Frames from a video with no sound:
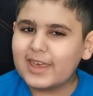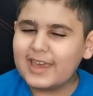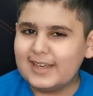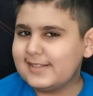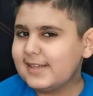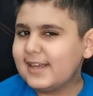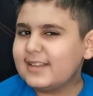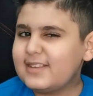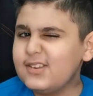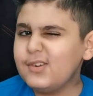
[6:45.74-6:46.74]
Okay, guys,
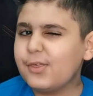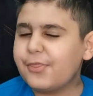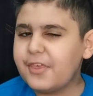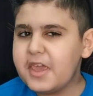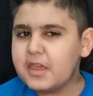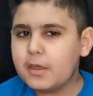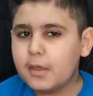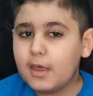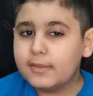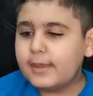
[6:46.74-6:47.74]
do you
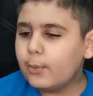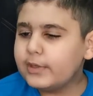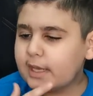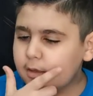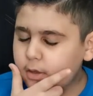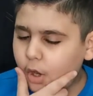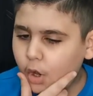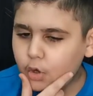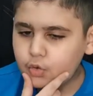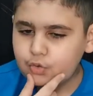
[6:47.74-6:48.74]
think that we can
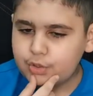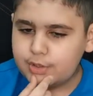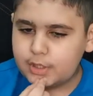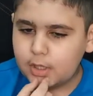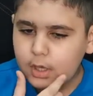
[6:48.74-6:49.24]
code